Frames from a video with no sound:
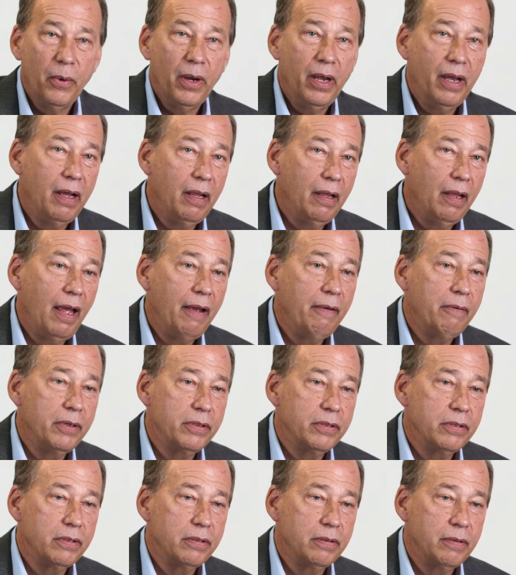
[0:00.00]
Well, I
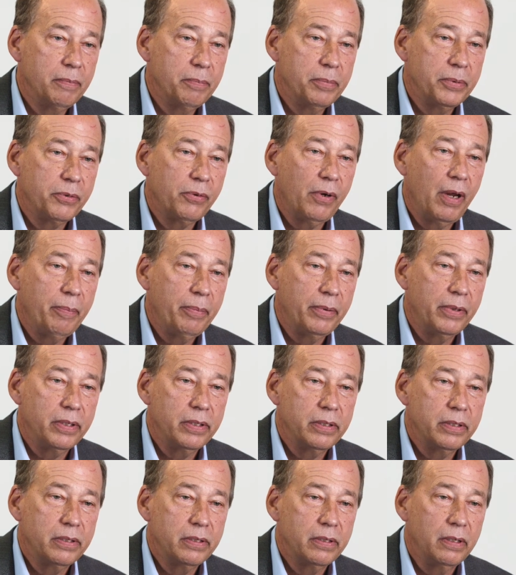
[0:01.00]
was
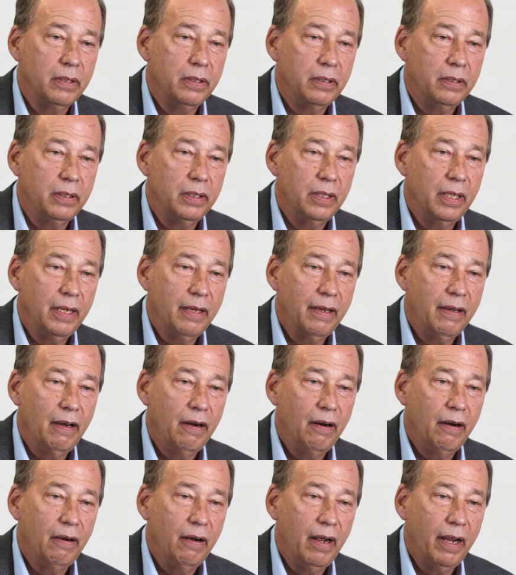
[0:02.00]
obstreperous, so I
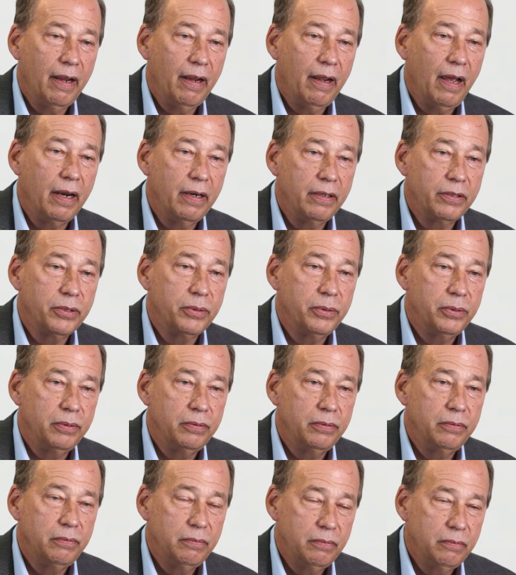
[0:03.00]
got
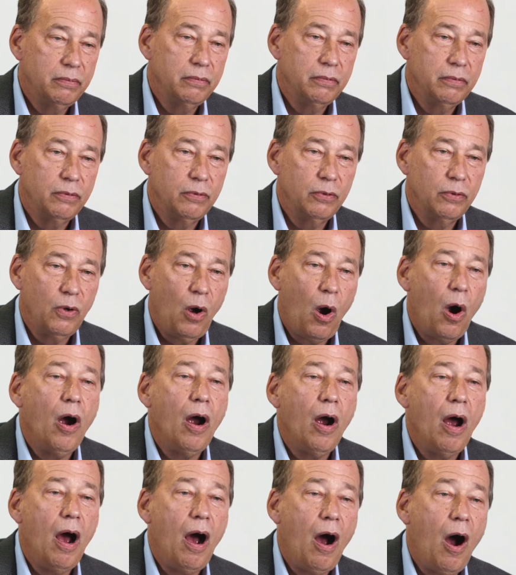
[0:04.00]
into
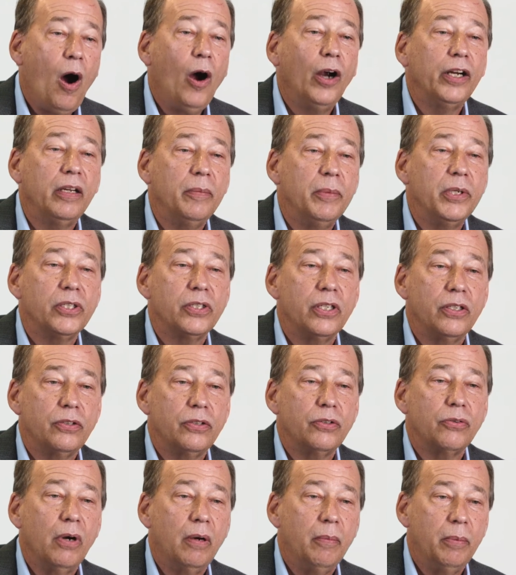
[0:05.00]
arguments
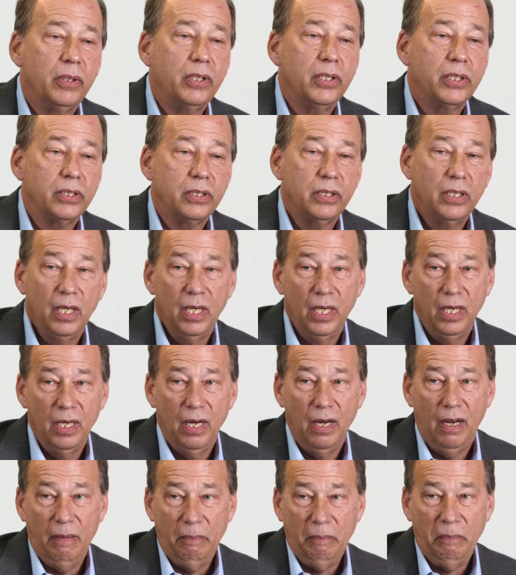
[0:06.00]
and trouble because,
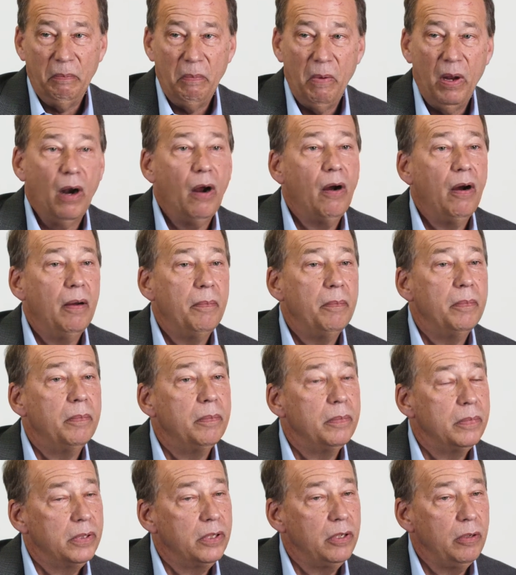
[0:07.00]

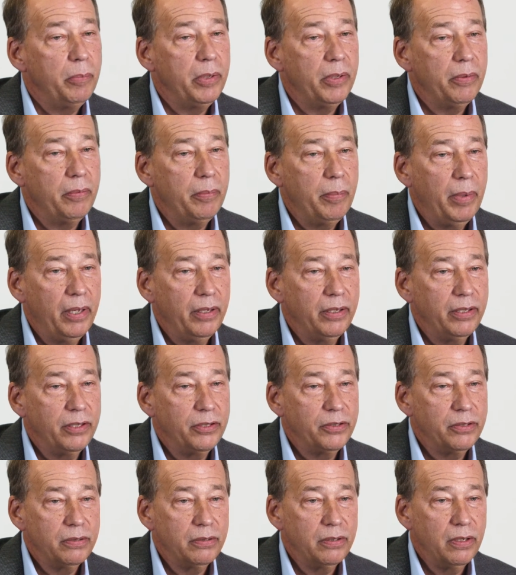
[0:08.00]
I'm a little bit
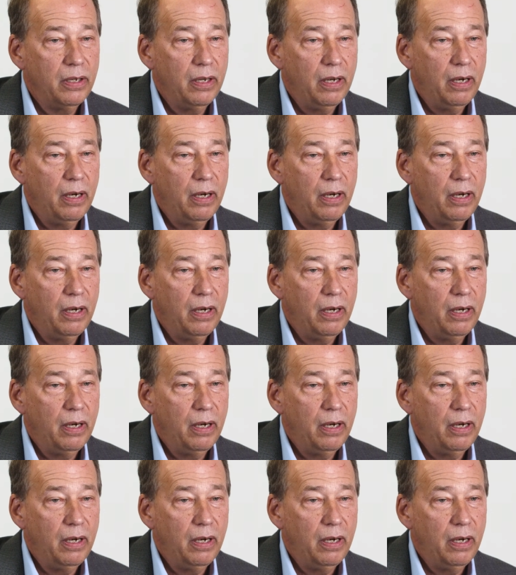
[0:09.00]
rebellious,